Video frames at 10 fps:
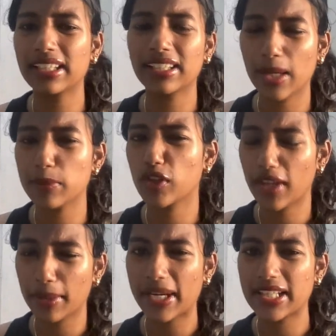In terms of
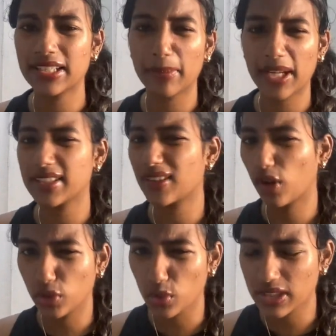like breads and buns and
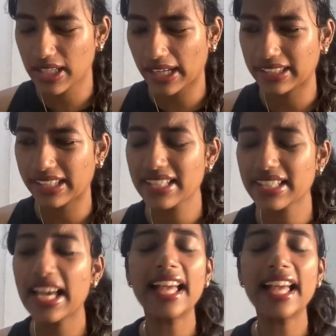all those categories,